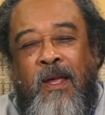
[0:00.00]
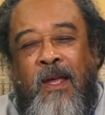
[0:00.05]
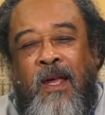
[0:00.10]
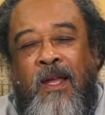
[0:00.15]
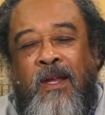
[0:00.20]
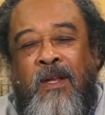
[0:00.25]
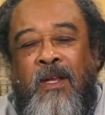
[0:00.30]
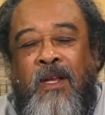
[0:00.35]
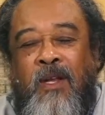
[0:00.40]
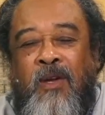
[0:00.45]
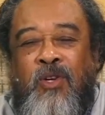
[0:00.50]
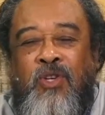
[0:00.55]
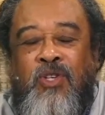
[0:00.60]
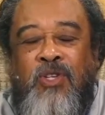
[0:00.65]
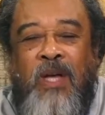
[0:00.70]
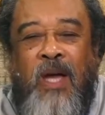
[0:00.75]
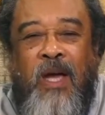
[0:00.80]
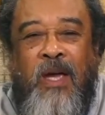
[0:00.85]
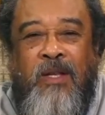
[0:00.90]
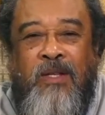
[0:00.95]
and there
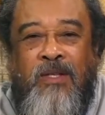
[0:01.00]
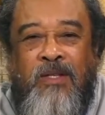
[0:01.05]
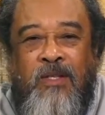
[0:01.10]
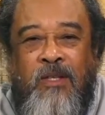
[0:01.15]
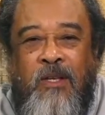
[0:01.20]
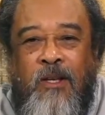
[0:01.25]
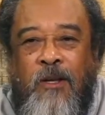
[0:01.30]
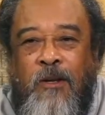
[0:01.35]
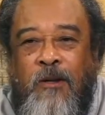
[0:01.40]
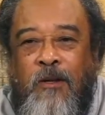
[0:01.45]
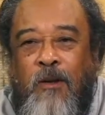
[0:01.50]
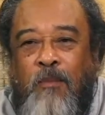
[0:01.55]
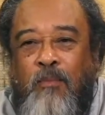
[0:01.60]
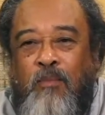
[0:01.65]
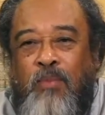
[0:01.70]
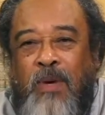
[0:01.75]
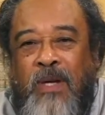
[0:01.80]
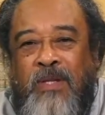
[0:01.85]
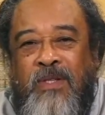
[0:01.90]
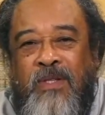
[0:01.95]
shines the
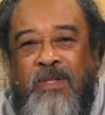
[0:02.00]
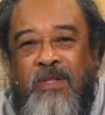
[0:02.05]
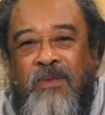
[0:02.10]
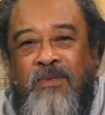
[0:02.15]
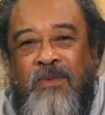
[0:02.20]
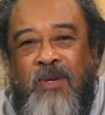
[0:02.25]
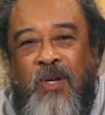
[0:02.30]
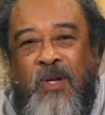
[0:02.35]
presence of